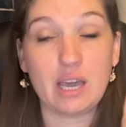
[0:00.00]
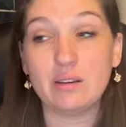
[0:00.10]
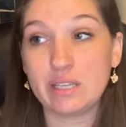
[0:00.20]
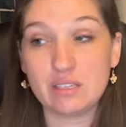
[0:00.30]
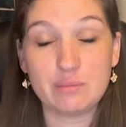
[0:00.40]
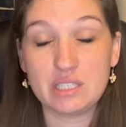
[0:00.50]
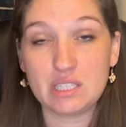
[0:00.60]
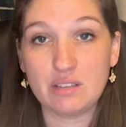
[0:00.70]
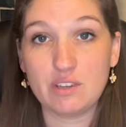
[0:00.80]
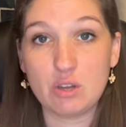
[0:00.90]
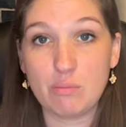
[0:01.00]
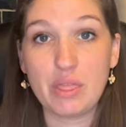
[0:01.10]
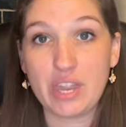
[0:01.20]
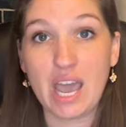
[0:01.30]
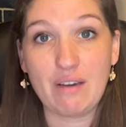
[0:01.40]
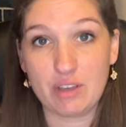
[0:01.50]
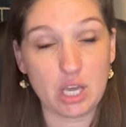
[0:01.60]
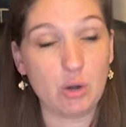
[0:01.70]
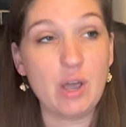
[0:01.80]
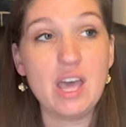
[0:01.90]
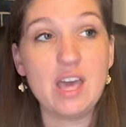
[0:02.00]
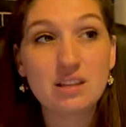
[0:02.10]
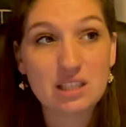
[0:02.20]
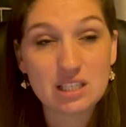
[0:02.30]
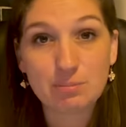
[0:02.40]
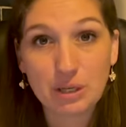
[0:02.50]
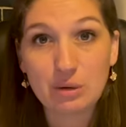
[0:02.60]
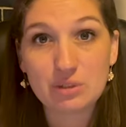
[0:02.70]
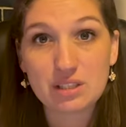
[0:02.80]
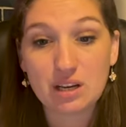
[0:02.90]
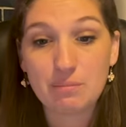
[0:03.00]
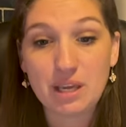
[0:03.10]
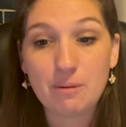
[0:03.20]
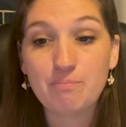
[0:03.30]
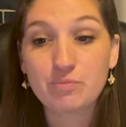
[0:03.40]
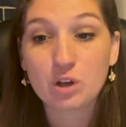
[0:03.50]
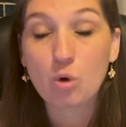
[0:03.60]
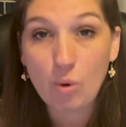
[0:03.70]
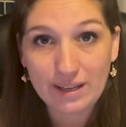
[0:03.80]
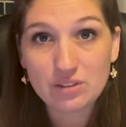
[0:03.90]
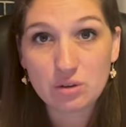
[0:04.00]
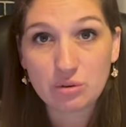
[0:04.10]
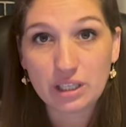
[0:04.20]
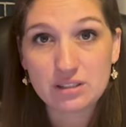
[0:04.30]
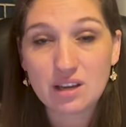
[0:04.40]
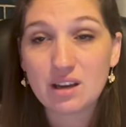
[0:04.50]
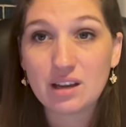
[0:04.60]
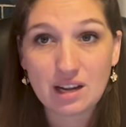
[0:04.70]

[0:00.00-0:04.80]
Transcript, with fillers: I, I mean didn't even know a month and a half ago that this spring was going to be quite so crazy.